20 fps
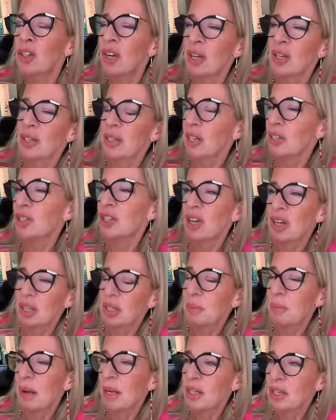Just
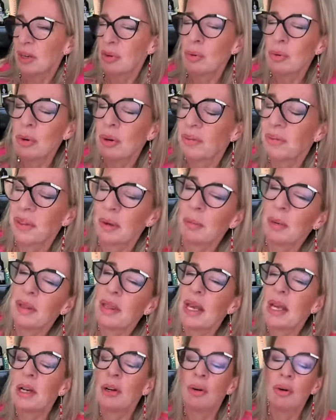makes you, all of them,
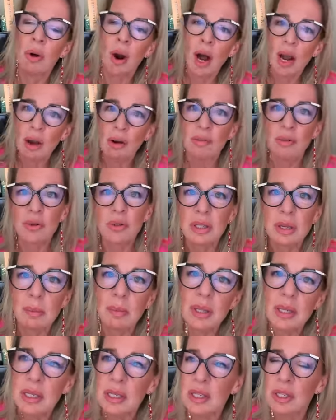when they cry off, or
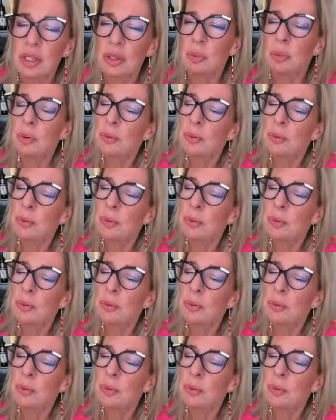someone that does,